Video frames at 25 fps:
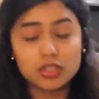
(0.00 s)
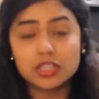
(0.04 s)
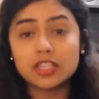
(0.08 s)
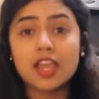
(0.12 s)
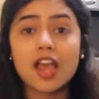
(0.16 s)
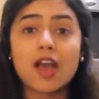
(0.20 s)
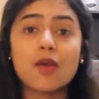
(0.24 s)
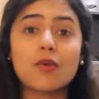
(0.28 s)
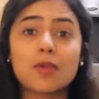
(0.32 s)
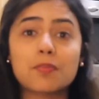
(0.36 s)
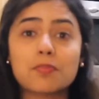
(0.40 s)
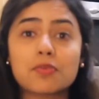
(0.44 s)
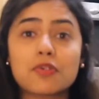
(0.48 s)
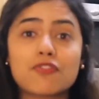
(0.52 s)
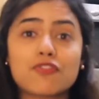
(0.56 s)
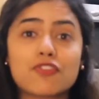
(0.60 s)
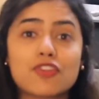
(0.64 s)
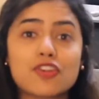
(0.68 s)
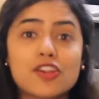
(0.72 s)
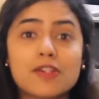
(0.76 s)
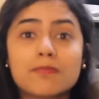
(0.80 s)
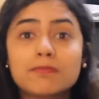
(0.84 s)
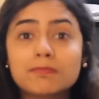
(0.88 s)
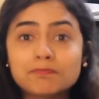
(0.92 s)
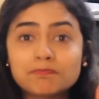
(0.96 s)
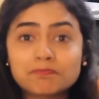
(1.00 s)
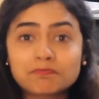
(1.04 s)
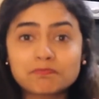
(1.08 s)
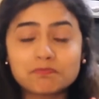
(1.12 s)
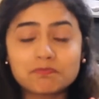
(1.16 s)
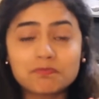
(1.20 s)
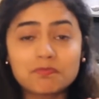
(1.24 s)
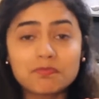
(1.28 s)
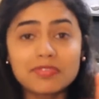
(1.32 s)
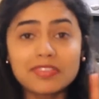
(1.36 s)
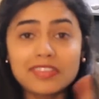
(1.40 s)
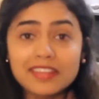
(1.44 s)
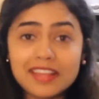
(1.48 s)
really how I prefer it.
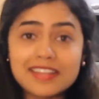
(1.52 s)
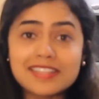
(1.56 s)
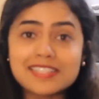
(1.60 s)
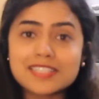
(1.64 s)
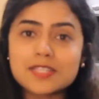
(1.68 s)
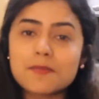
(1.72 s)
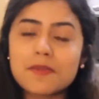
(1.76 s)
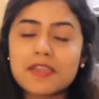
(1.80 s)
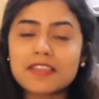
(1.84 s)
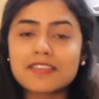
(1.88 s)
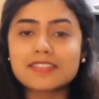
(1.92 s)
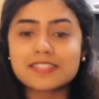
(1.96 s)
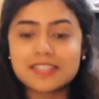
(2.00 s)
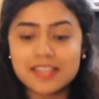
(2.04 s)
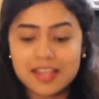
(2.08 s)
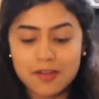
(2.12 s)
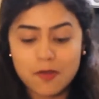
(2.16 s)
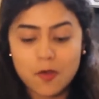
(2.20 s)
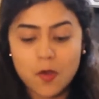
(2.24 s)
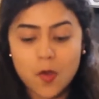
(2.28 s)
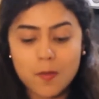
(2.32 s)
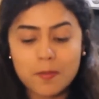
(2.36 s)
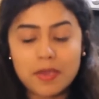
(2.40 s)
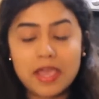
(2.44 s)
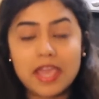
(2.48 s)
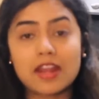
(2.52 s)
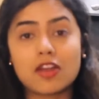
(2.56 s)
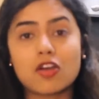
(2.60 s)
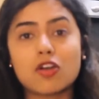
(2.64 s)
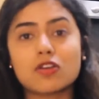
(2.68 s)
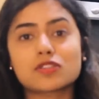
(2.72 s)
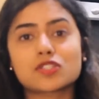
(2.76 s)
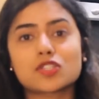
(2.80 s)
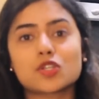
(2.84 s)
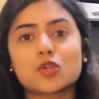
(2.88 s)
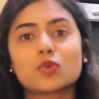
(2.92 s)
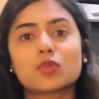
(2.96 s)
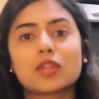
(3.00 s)
So make this at home, and
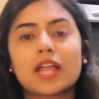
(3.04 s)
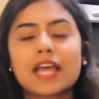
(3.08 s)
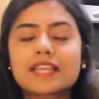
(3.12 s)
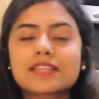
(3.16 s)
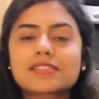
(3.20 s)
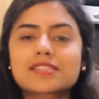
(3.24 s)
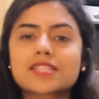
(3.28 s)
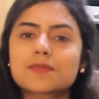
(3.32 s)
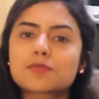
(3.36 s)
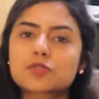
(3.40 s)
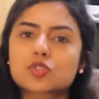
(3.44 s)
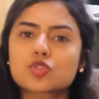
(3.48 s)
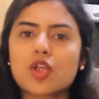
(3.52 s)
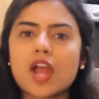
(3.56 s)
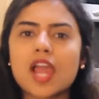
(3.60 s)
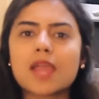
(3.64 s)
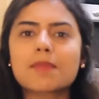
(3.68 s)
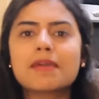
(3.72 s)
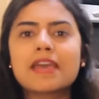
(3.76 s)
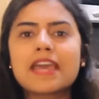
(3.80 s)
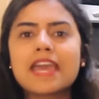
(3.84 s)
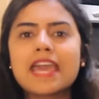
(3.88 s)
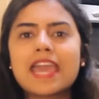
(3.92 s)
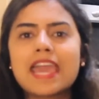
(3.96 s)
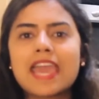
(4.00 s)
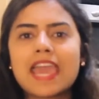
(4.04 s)
also like, subscribe,